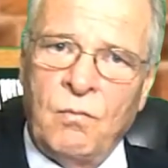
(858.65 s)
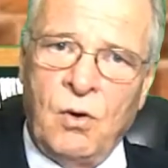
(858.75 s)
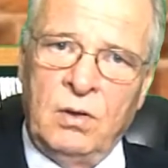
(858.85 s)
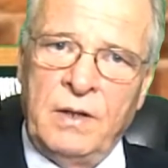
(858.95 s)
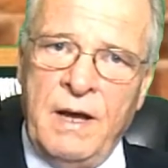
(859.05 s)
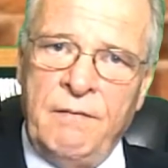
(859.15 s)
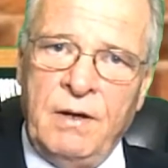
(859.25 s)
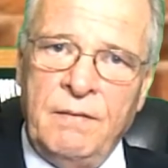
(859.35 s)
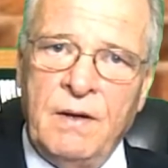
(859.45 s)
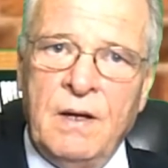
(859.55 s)
Royal Navy.
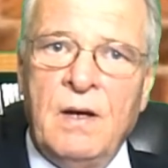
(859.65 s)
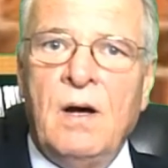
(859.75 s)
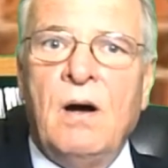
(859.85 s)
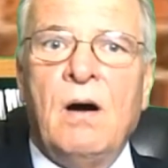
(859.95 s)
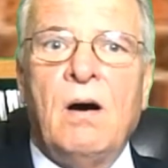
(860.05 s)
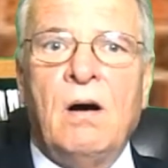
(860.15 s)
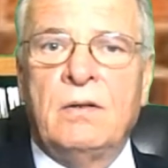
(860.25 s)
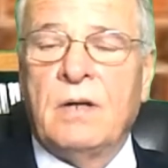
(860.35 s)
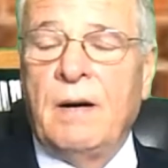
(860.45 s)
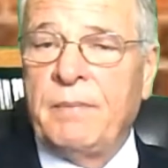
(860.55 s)
On
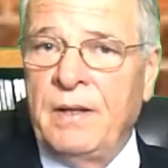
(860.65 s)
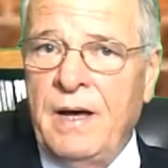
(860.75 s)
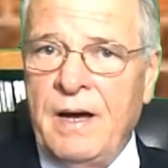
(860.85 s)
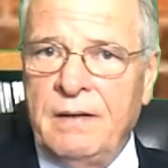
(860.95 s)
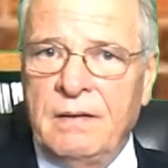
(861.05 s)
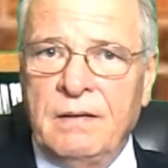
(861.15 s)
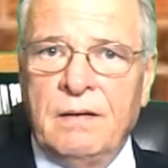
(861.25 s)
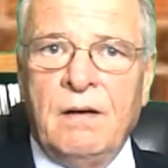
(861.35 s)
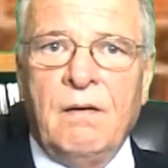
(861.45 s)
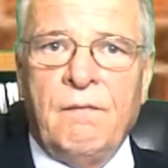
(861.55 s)
top of that,
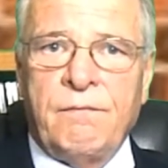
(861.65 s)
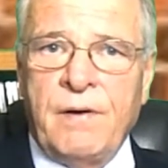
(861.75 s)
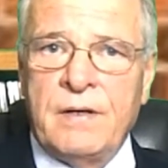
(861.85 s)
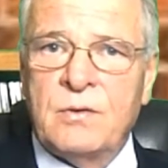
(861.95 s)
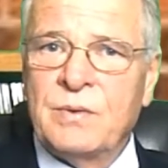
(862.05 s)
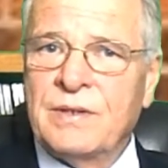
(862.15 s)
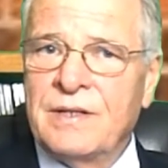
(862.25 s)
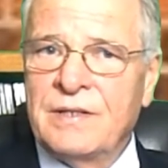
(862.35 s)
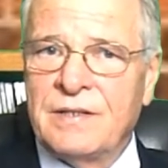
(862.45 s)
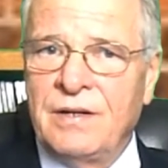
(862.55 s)
France was
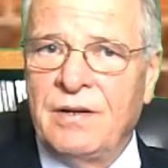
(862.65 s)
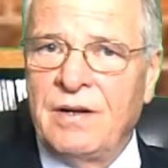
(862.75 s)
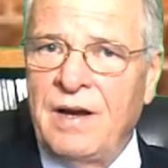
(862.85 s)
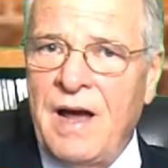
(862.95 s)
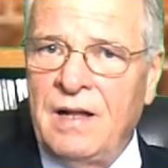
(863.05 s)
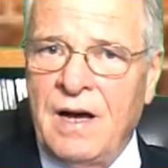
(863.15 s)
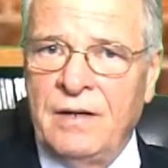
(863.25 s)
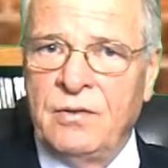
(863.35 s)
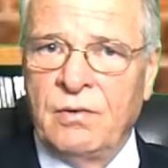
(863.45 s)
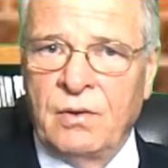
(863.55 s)
considered an
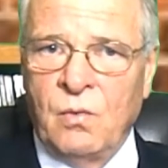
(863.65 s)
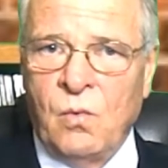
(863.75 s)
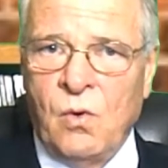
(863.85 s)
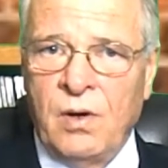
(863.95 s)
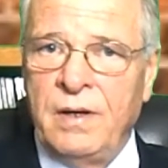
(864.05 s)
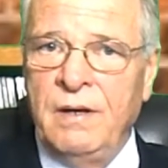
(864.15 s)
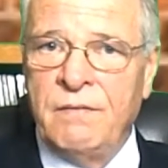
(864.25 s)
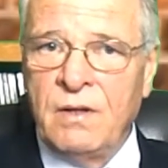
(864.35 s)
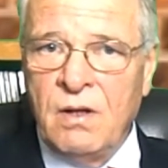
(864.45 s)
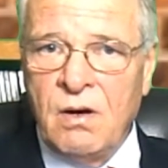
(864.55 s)
ally during the war,
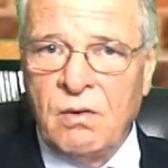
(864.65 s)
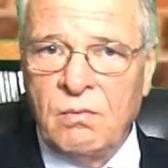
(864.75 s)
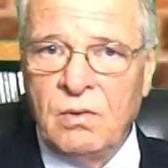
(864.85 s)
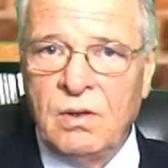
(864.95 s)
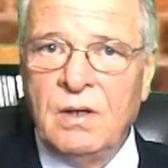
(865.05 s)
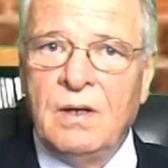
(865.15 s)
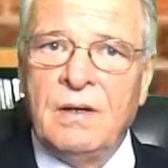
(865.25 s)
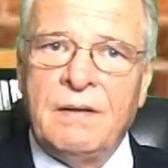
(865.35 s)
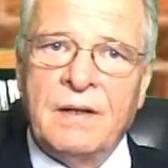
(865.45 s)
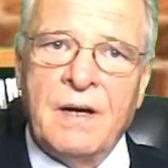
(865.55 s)
even though
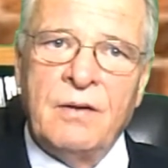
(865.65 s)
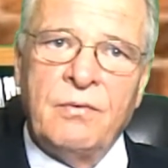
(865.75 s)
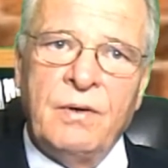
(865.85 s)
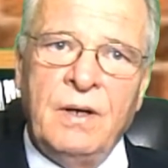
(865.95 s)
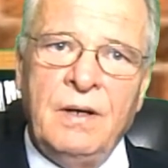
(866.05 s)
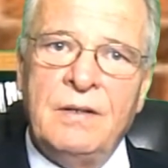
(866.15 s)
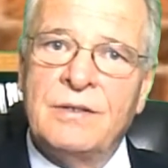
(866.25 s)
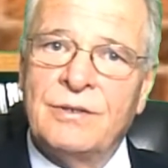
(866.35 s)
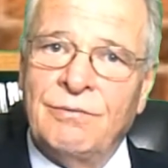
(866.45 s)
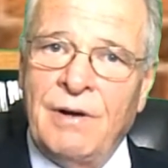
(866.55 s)
the country
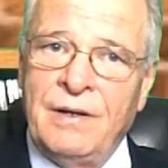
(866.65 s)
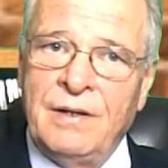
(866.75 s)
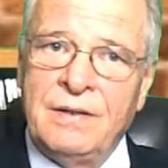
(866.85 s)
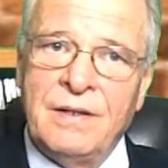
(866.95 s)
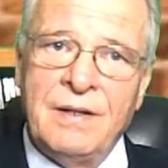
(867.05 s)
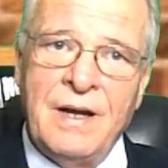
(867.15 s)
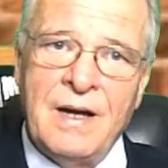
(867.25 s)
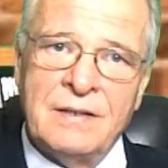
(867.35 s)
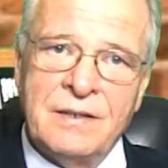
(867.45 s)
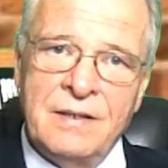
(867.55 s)
surrendered to the
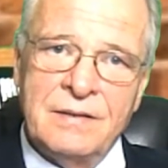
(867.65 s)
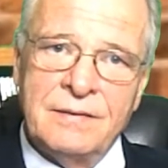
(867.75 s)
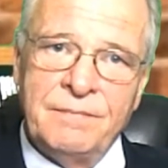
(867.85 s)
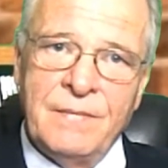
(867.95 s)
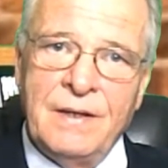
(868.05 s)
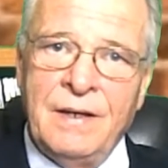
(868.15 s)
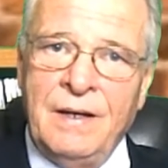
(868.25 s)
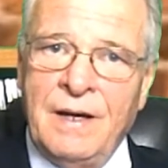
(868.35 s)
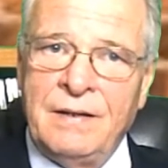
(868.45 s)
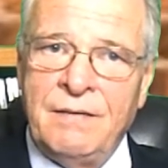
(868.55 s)
Nazis in
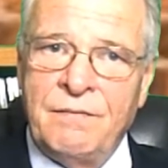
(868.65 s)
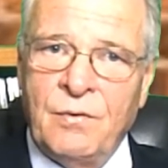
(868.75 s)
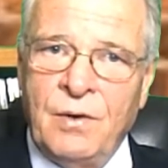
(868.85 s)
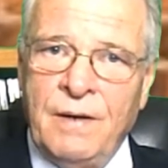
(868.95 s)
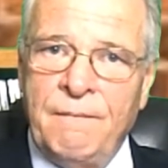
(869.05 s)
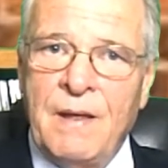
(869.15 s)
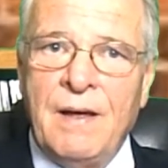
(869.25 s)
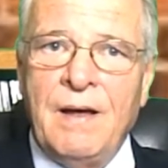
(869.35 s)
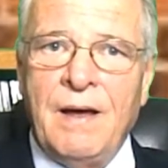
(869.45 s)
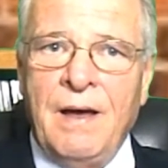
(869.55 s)
1940,
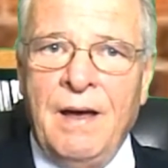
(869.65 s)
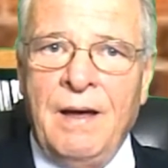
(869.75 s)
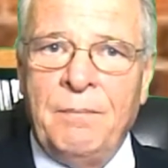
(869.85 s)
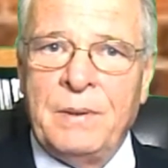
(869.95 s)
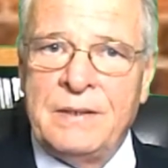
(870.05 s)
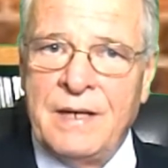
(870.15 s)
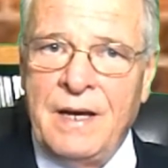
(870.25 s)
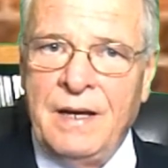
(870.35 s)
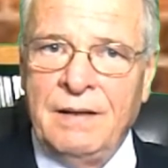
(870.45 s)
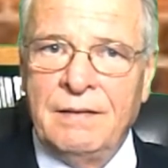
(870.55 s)
and
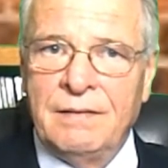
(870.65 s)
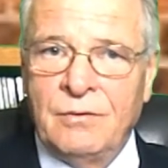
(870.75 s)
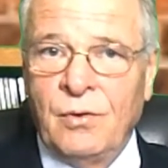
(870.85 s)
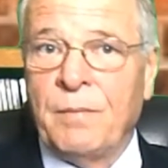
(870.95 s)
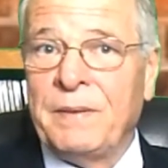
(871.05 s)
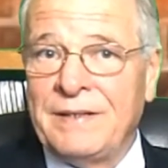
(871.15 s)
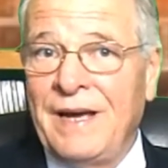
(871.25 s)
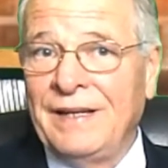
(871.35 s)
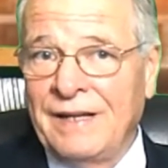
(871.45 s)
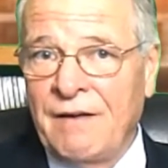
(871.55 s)
Pétain, or the
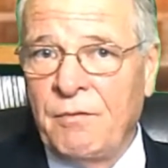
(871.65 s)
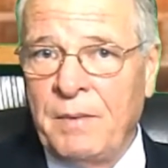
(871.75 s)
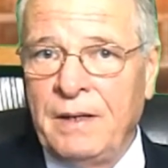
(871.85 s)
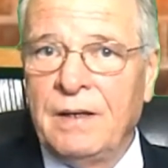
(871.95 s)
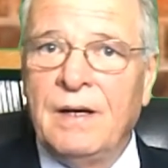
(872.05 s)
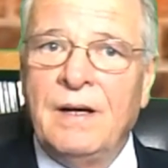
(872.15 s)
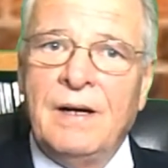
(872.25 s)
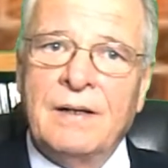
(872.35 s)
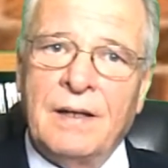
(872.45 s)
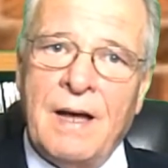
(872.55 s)
Pétain government,
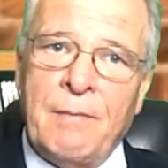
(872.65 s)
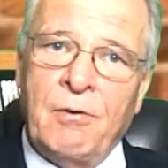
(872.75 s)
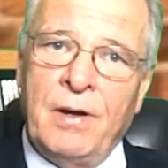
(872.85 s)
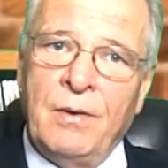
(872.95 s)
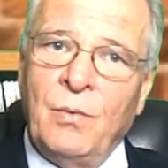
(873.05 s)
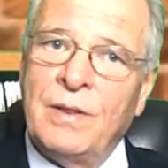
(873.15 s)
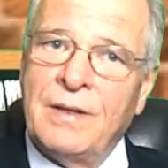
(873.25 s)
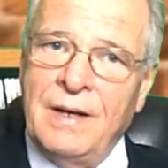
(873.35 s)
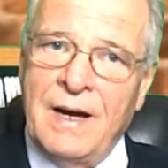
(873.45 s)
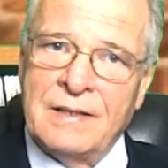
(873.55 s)
collaborated with
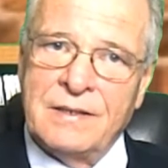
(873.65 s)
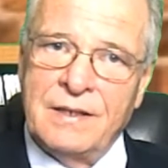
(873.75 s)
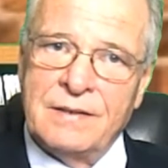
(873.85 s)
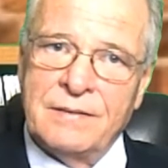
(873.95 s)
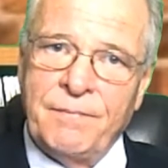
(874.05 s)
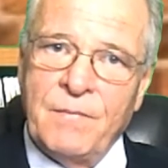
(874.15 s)
the Nazis.